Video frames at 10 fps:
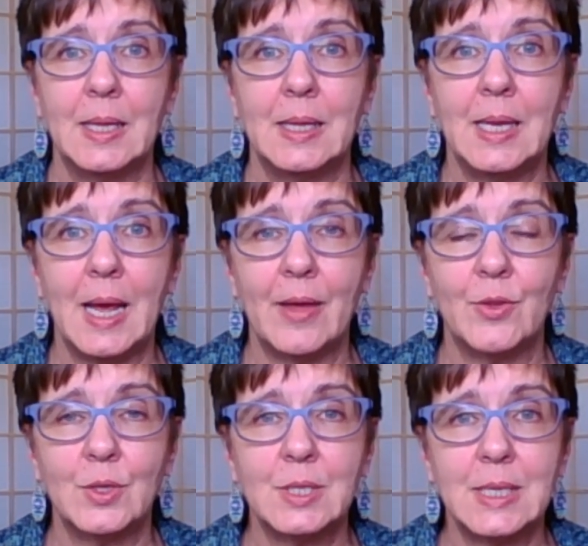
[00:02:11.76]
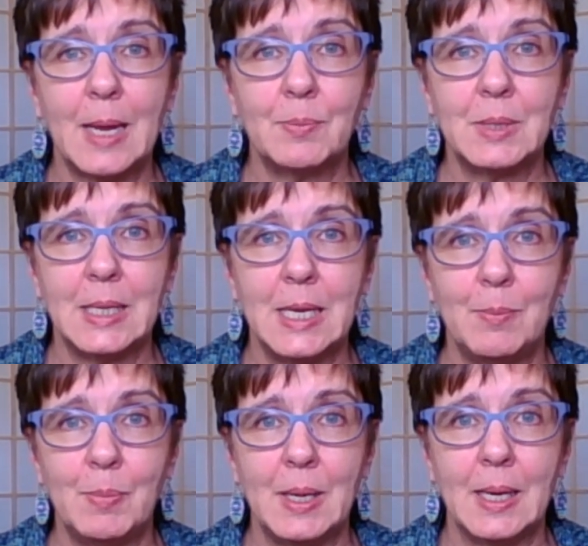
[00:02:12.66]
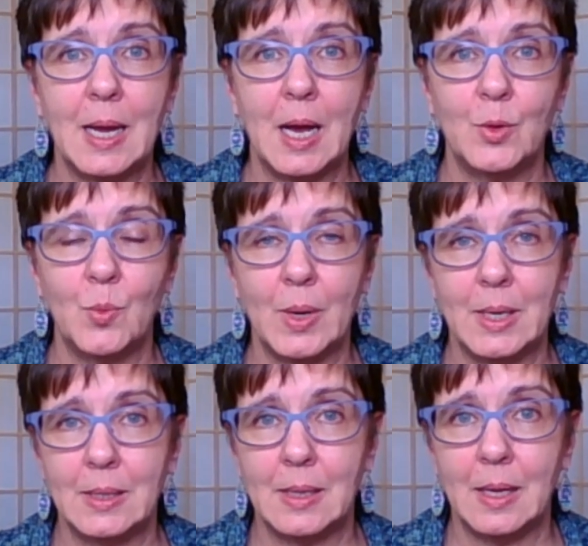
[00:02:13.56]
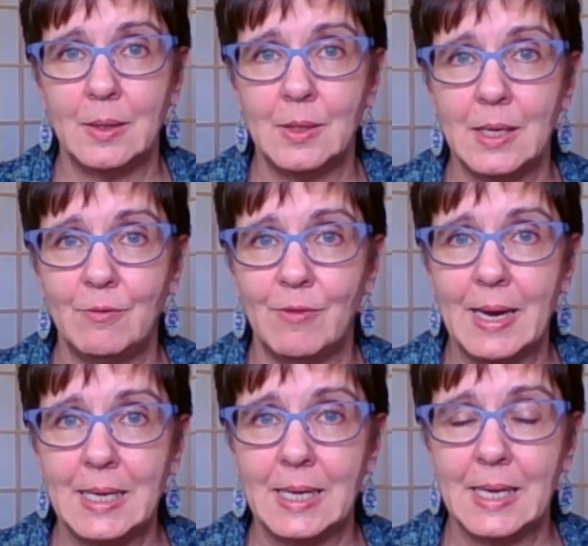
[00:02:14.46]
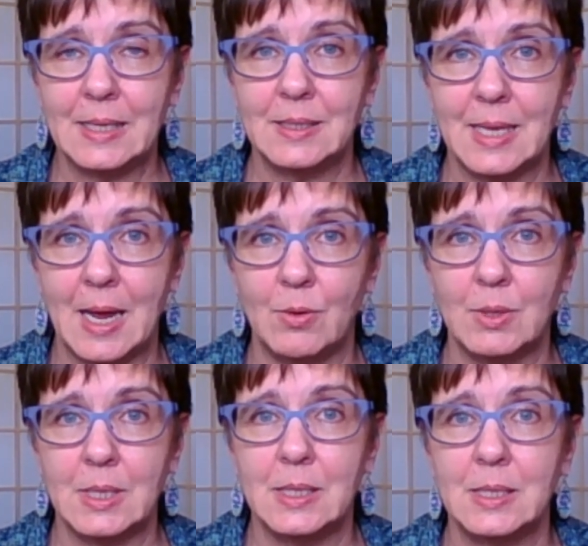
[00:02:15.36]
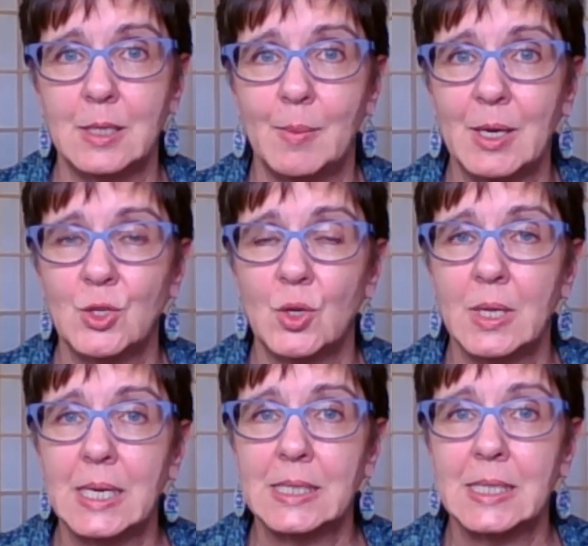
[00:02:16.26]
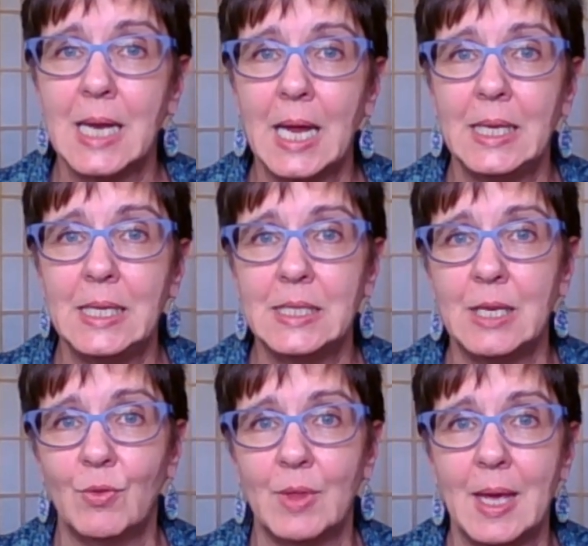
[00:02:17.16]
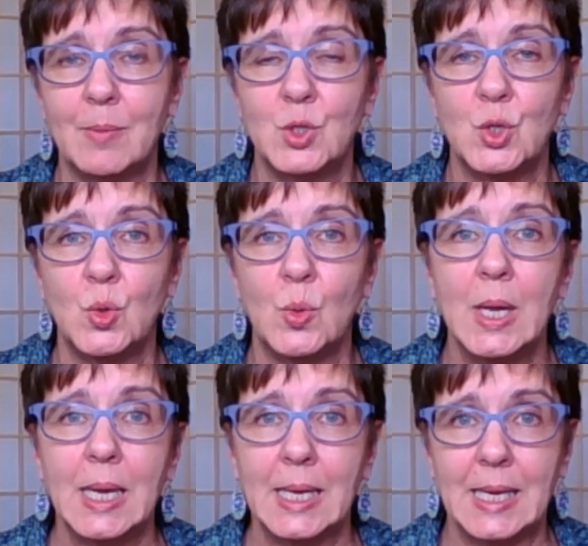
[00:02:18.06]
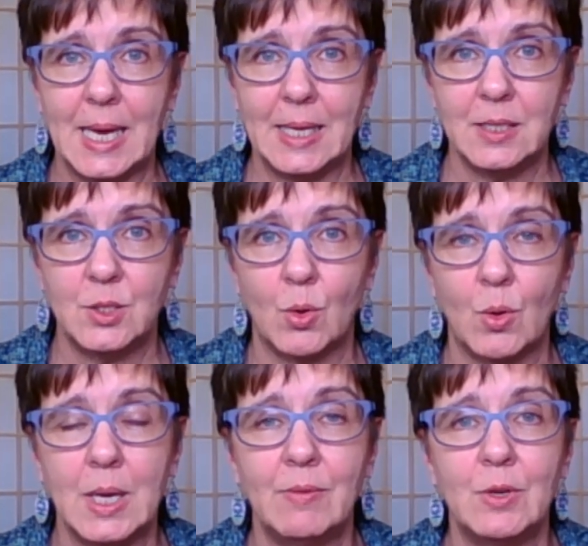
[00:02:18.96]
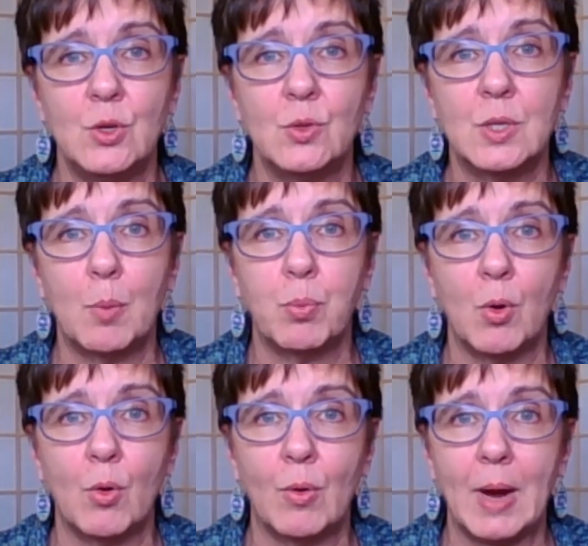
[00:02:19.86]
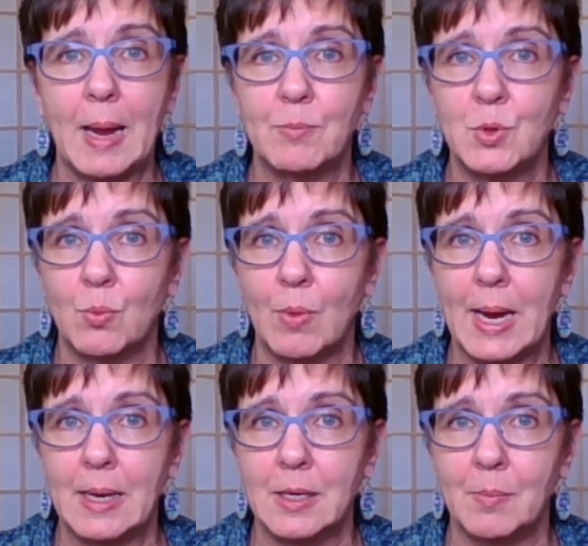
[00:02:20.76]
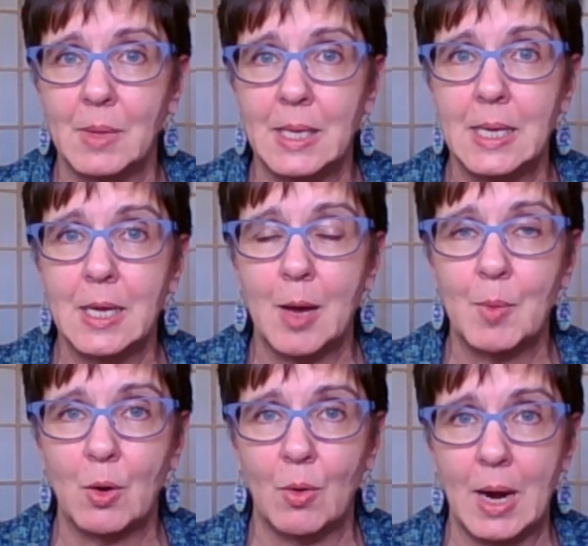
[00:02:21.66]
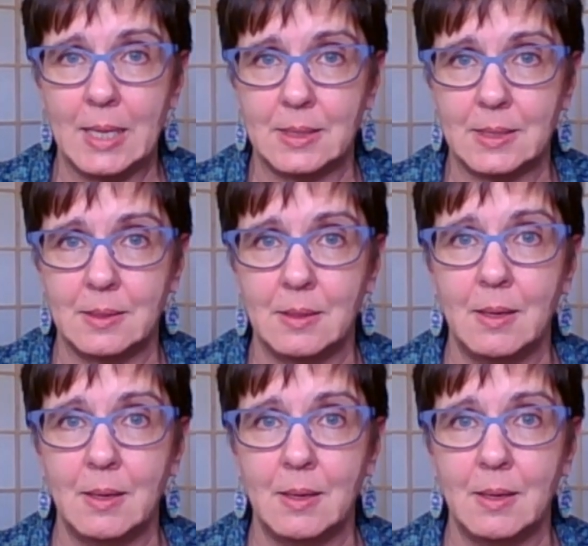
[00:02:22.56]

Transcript: The other step to keeping uninvited guests out is to make sure that it's not easy for them to guess or even use a program to randomly come across